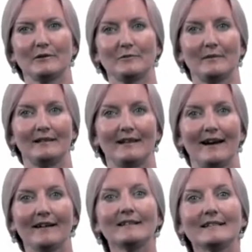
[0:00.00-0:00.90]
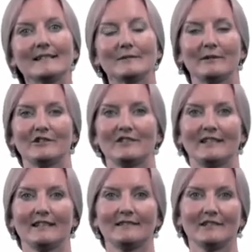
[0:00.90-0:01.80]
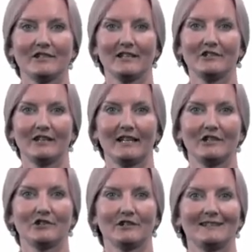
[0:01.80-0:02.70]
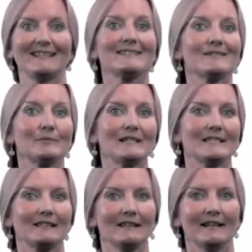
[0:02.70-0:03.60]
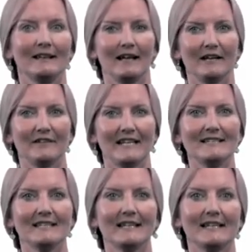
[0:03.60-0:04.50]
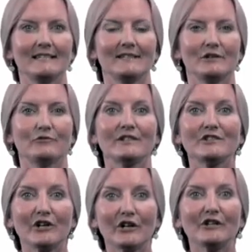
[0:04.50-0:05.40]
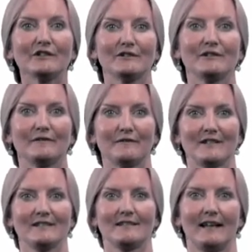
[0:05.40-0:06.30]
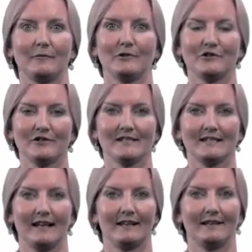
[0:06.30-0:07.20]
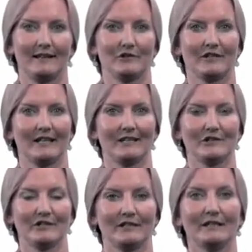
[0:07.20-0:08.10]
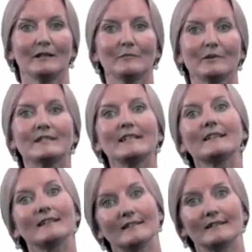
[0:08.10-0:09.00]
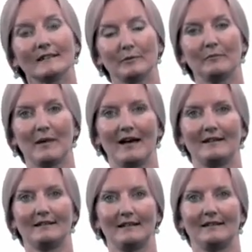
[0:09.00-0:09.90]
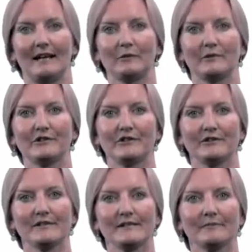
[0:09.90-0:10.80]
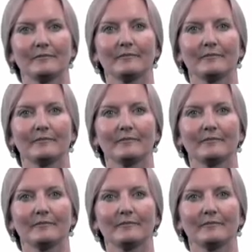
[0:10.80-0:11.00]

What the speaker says: which made the early switch to English education, like Sweden, have indicated a return to first language use in higher education, particularly with parallel language use.